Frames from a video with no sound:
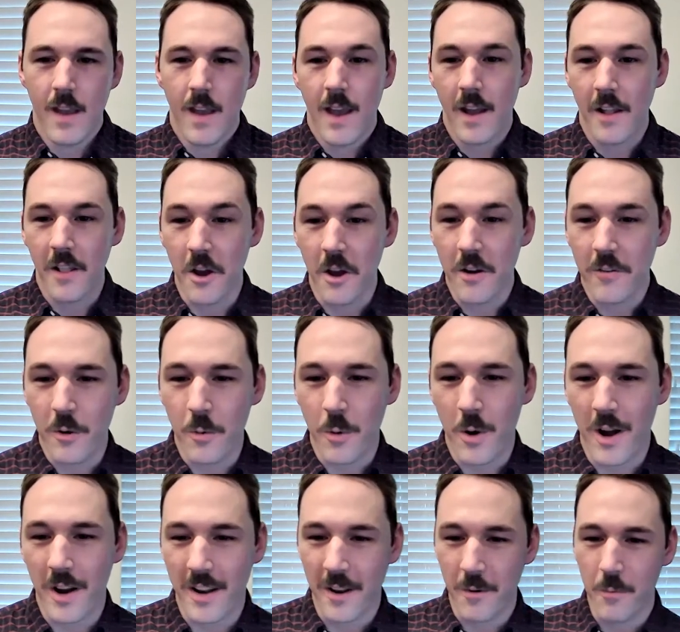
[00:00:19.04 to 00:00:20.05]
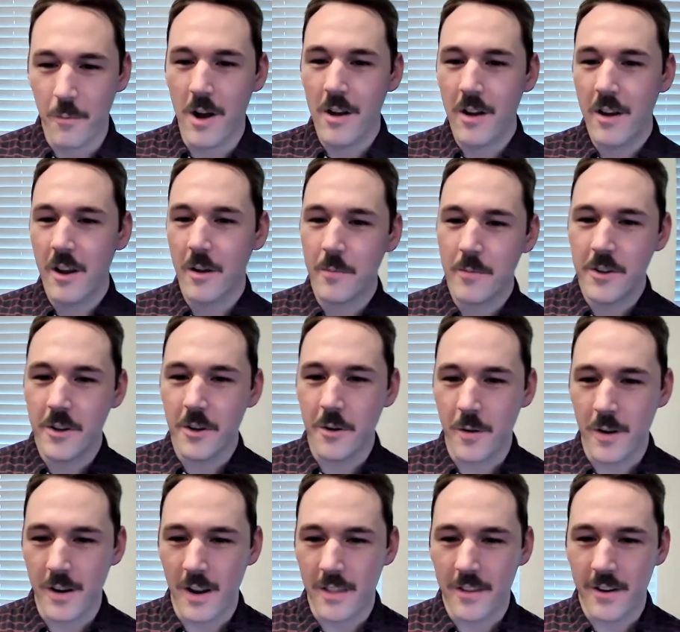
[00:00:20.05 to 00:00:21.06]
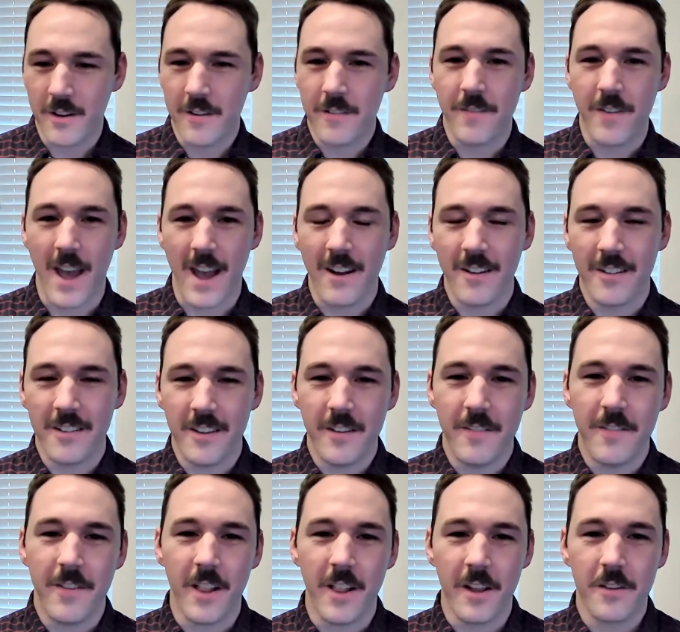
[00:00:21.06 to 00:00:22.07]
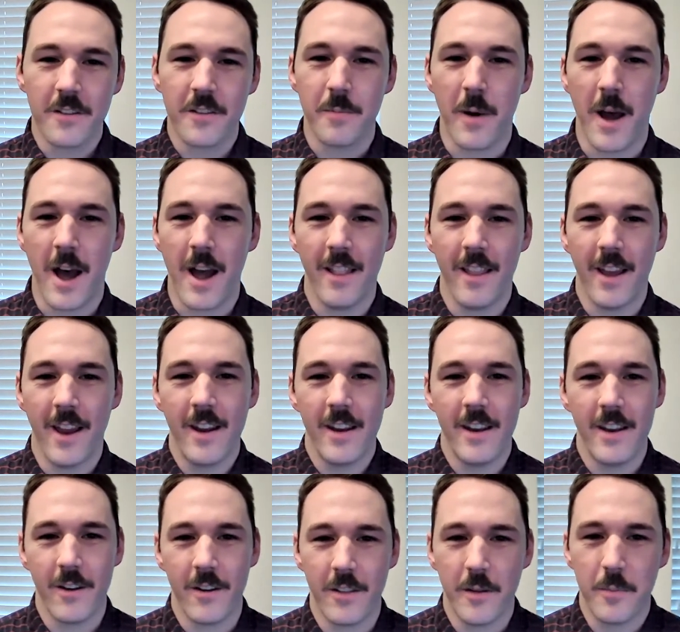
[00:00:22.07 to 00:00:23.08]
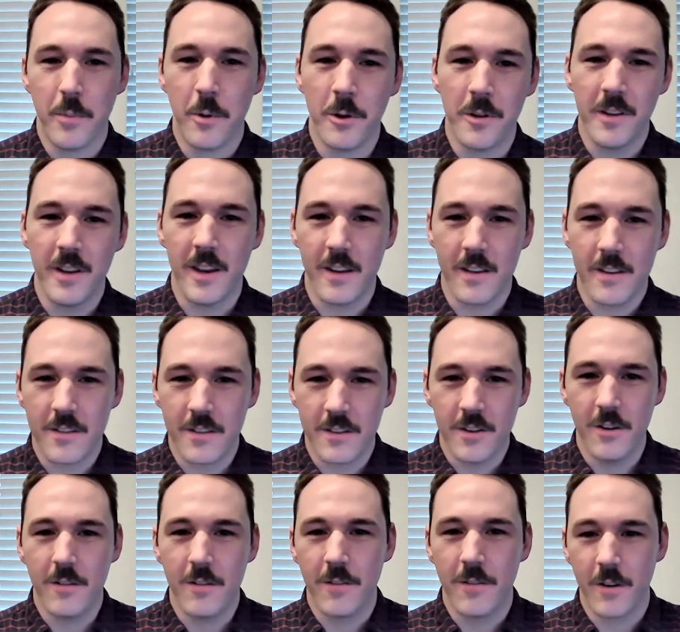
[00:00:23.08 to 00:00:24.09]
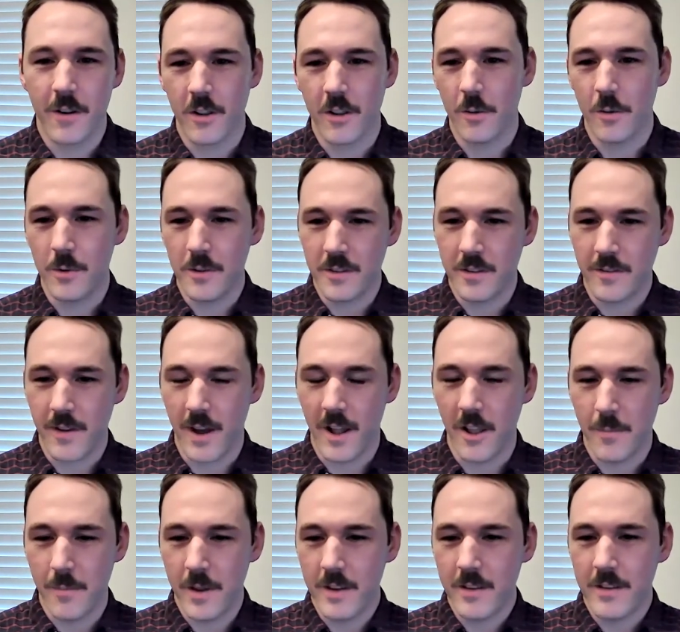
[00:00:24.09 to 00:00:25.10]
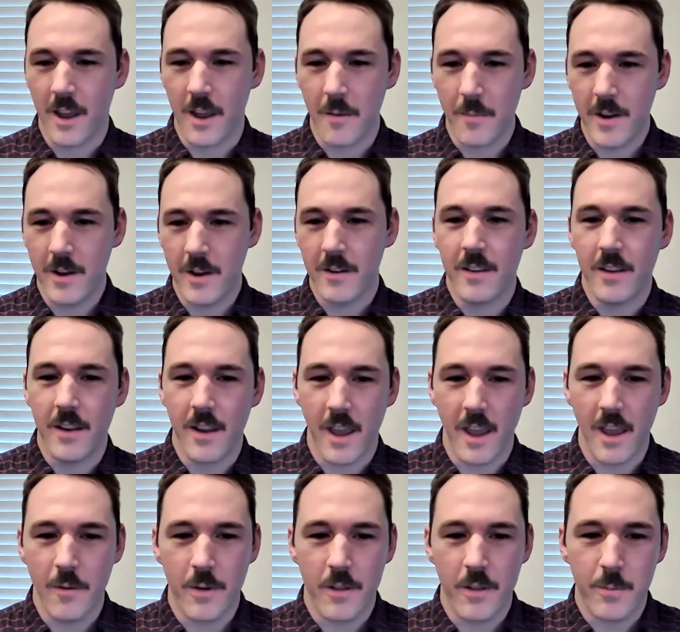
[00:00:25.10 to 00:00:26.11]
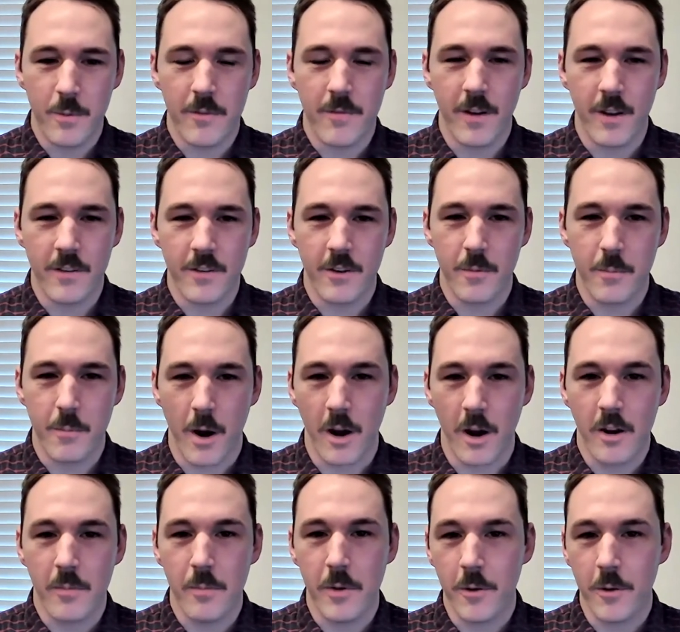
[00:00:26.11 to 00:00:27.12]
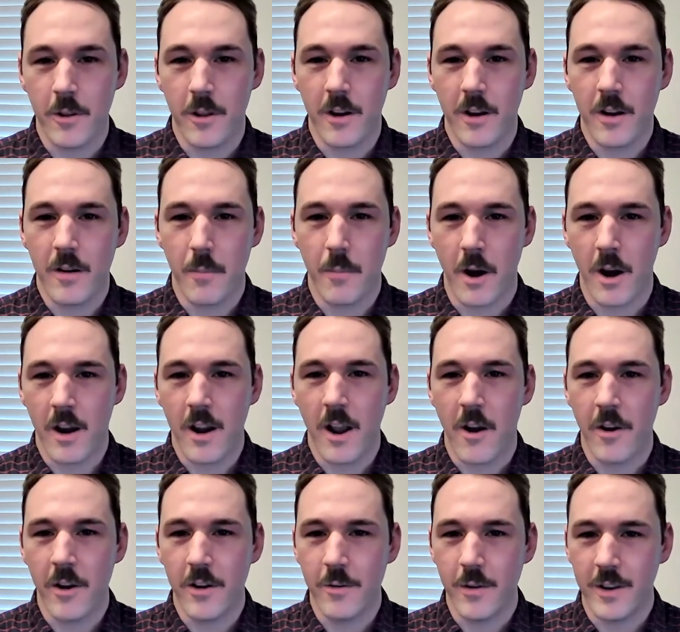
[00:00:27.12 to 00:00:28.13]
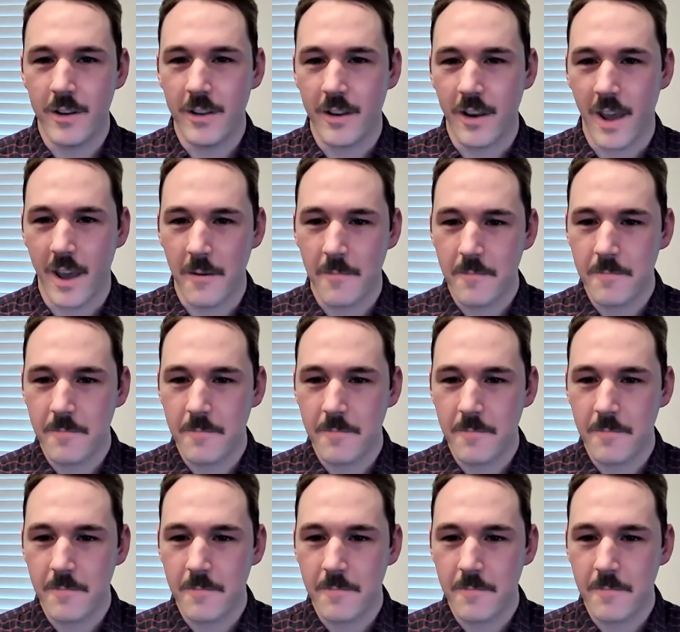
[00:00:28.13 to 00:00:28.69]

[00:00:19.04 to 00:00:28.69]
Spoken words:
Hello, everyone, and welcome to another Faculty Fellow Spotlight here at the Pulte Institute for Global Development. I'm here today with Professor Marc Muller. Marc, how are you doing today?